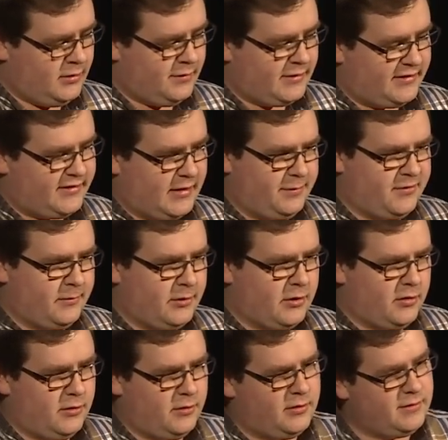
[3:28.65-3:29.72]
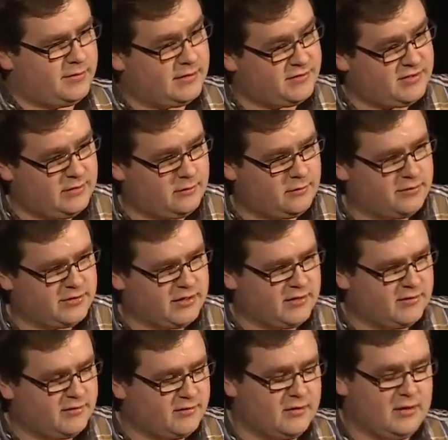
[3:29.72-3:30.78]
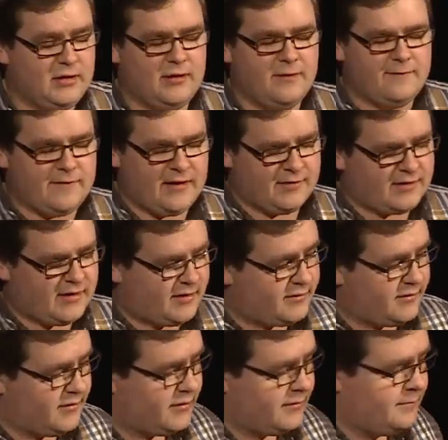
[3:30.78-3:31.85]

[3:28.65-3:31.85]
they type some code, they see the results. Fantastic.